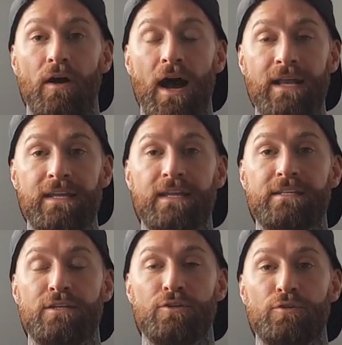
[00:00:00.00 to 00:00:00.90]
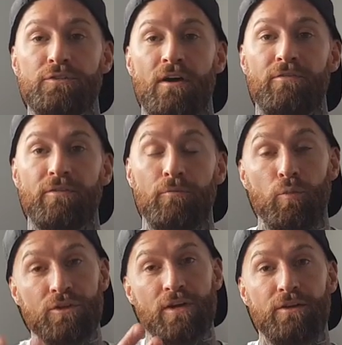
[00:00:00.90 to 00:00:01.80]
I needed to do stuff,
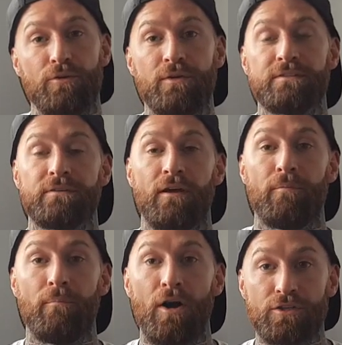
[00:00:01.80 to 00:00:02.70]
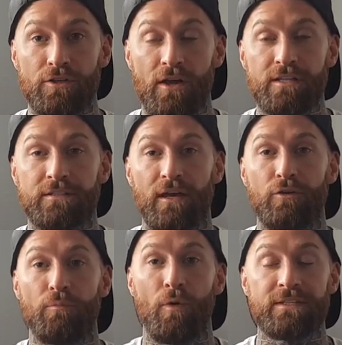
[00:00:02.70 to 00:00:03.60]
which I do is martial arts.
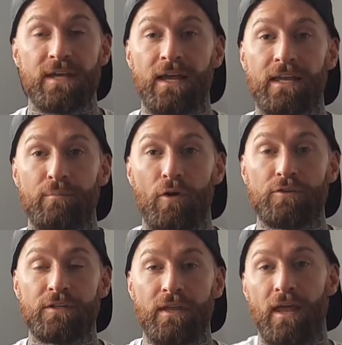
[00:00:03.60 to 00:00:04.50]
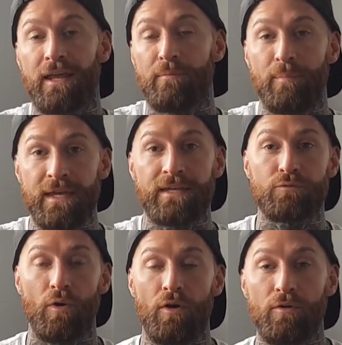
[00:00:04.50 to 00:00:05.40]
I do Muay Thai, kickboxing, and I compete as
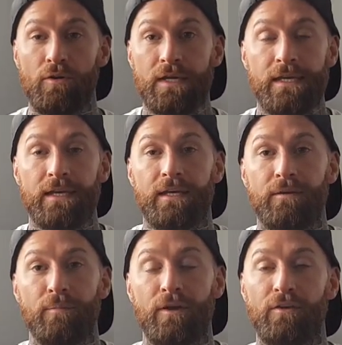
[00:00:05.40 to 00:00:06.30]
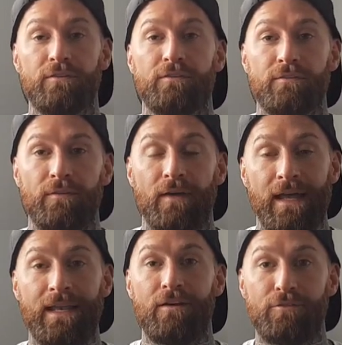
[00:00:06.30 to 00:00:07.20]
well because
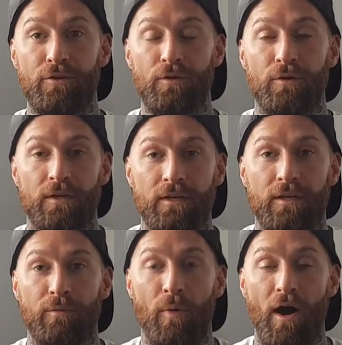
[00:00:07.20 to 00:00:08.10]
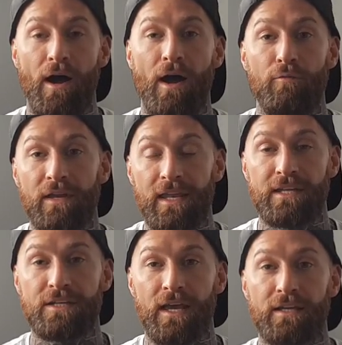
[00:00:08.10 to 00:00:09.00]
I love to, but I'm really
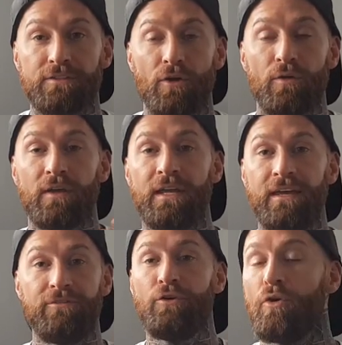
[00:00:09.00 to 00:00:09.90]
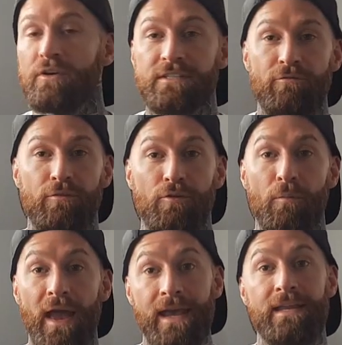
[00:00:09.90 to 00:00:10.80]
energetic. So if you are suffering
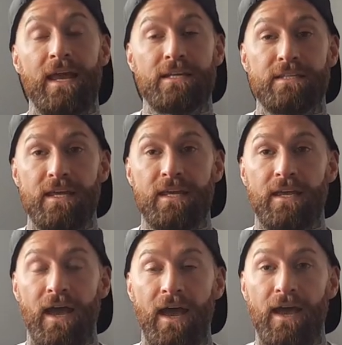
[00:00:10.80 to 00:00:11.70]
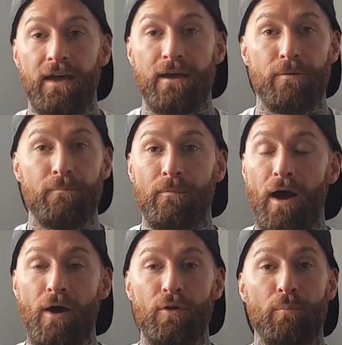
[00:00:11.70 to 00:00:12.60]
from ADHD,
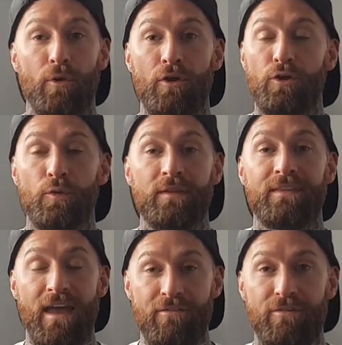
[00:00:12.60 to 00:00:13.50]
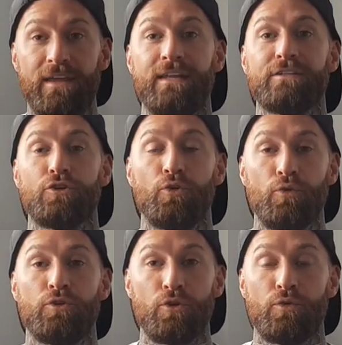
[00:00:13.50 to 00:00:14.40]
I would implore you definitely
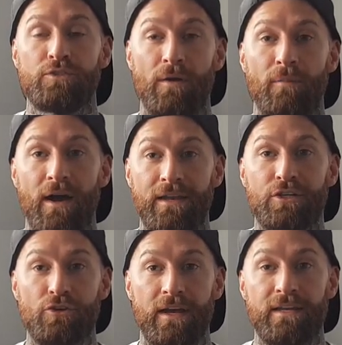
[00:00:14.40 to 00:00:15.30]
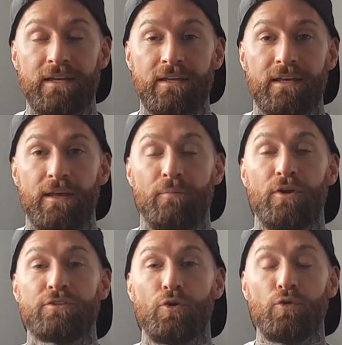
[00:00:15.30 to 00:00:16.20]
to do some kind of training
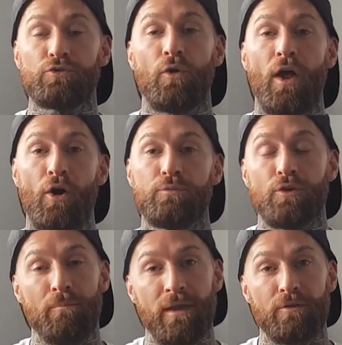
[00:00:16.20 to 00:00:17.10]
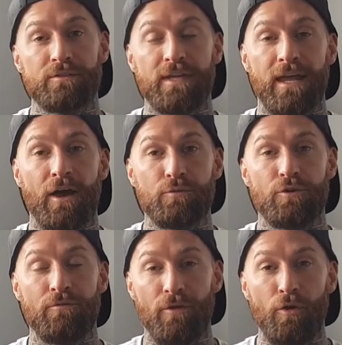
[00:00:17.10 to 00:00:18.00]
because it also helps your mental state, helps
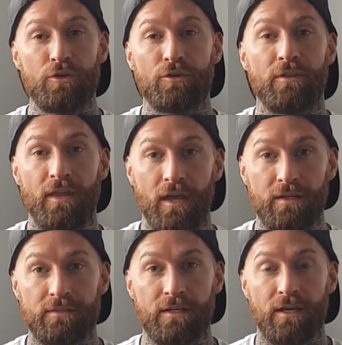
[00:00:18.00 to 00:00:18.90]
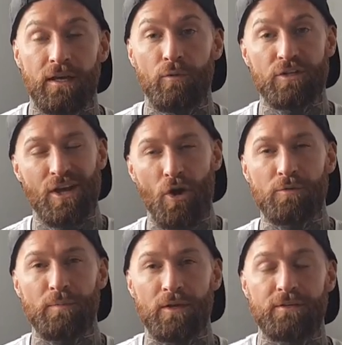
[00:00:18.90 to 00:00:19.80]
you focus on things, which
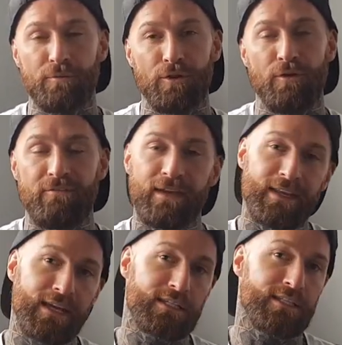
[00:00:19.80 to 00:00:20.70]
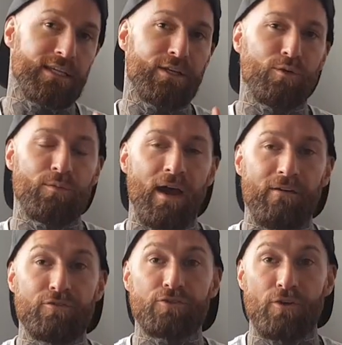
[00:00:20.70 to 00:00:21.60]
helps because when you have ADHD, you
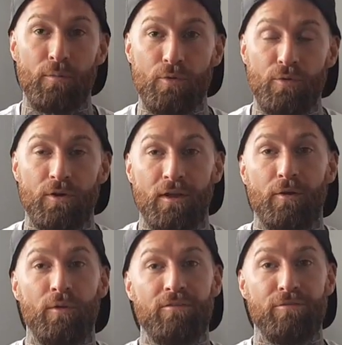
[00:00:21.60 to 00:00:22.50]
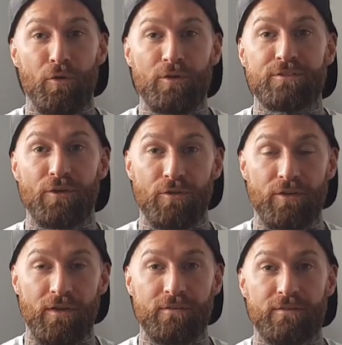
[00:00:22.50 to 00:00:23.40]
have trouble with focusing on
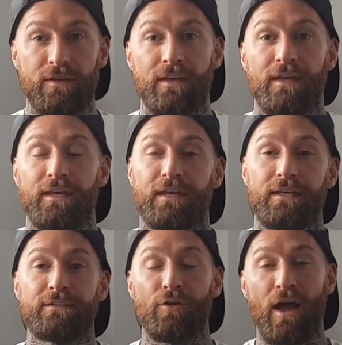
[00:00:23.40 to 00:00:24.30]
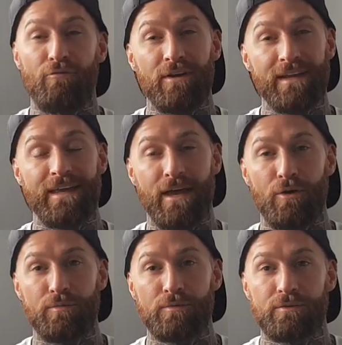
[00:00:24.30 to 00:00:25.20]
things. So that really
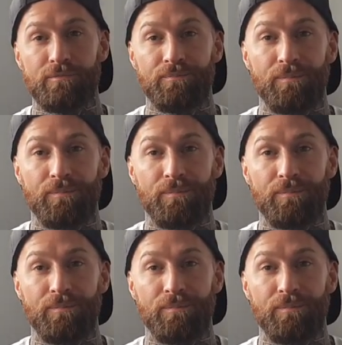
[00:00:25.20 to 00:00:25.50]
helps.